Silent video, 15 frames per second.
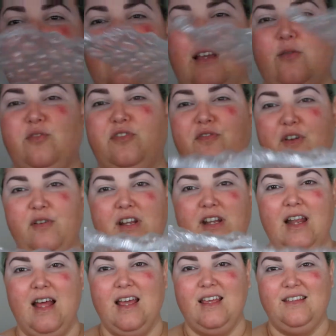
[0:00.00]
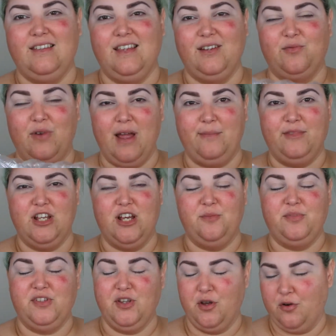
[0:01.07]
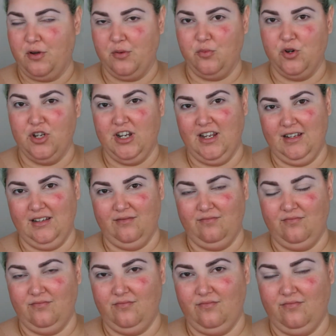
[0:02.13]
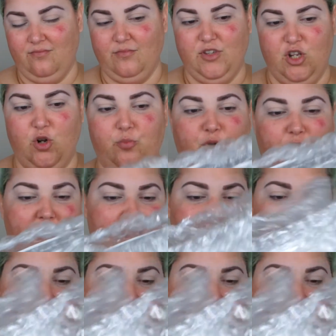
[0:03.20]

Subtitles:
It was very nice and wrapped up so it wouldn't, break.